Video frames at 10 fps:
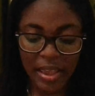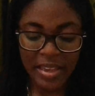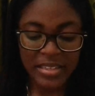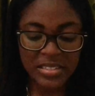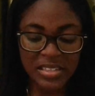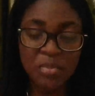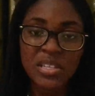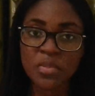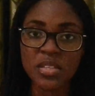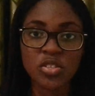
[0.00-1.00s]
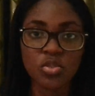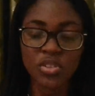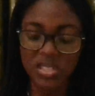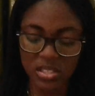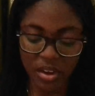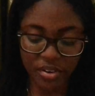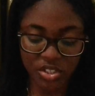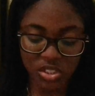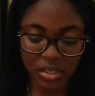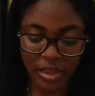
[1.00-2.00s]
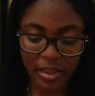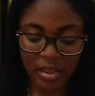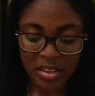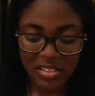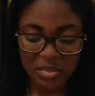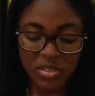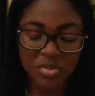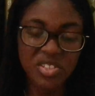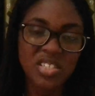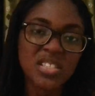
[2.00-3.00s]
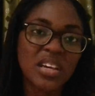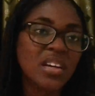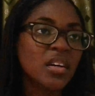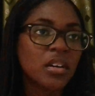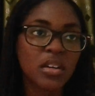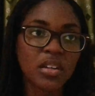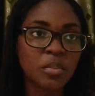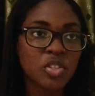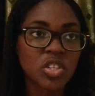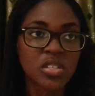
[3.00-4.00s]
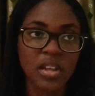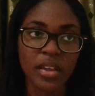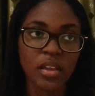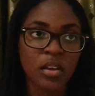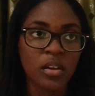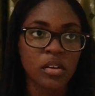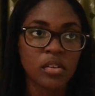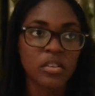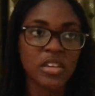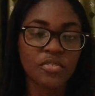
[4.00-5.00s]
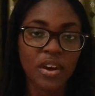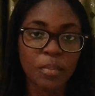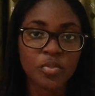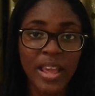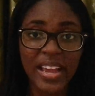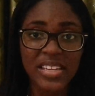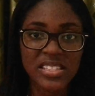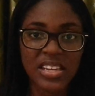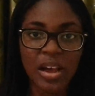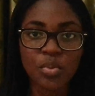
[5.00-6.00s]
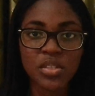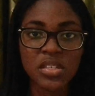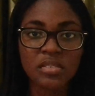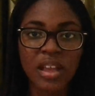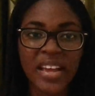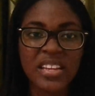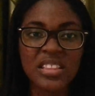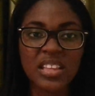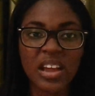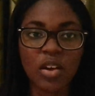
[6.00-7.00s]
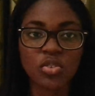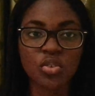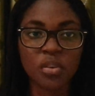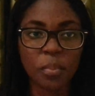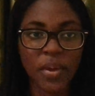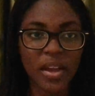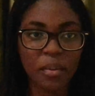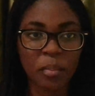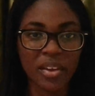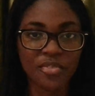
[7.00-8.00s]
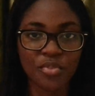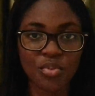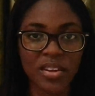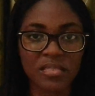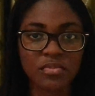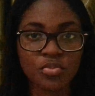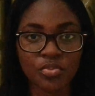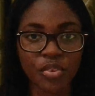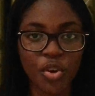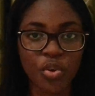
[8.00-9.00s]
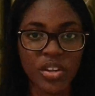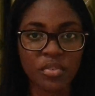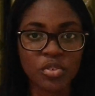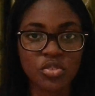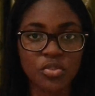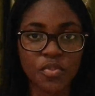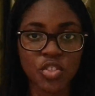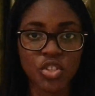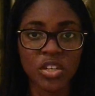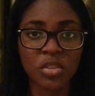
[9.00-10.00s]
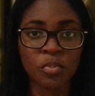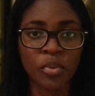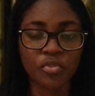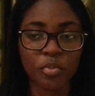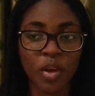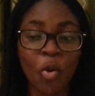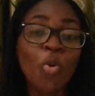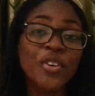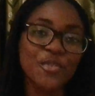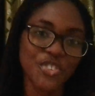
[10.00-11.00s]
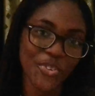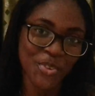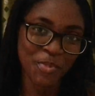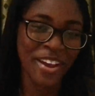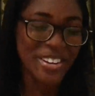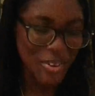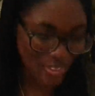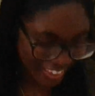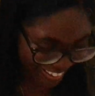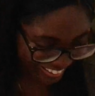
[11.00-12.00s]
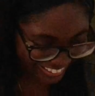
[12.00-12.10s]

And sometimes it's so discouraging. Like, sometimes it's just like, oh, let me just like give up. Like I said, I didn't think I was going to pick my phone and record a YouTube video anymore from now. Oh, they've traveled, by the way.